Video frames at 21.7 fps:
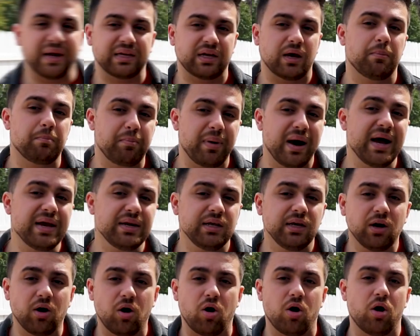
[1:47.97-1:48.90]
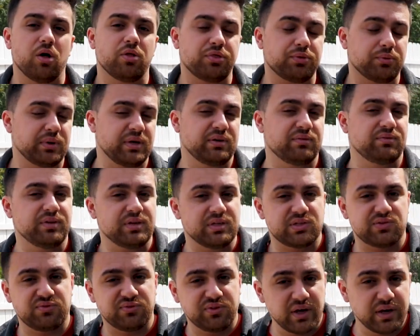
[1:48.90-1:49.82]
By combining all three of
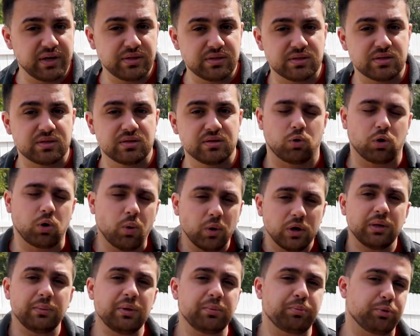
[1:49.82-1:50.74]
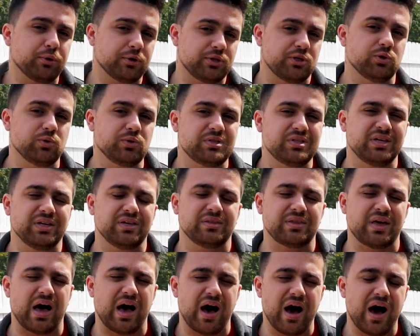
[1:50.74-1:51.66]
these flights, we're going to be
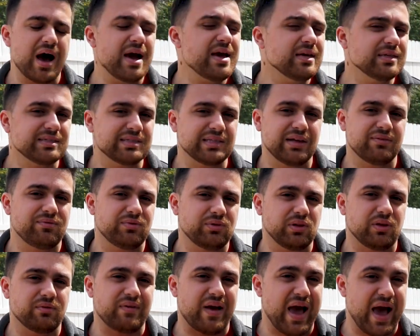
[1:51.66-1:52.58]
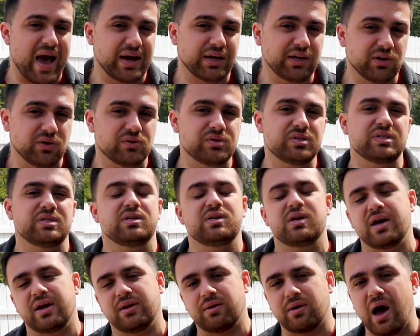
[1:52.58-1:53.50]
producing the highest level of
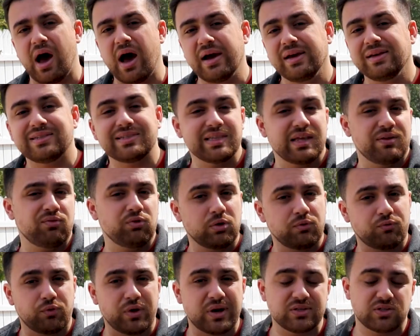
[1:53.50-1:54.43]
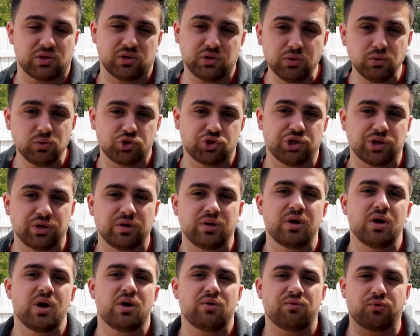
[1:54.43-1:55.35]
accuracy and highest level of
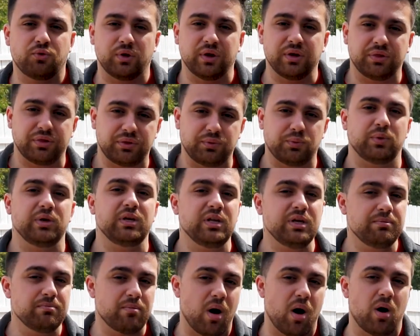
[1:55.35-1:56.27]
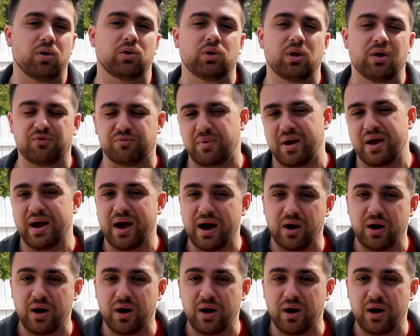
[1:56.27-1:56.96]
resolution for a 3D model of my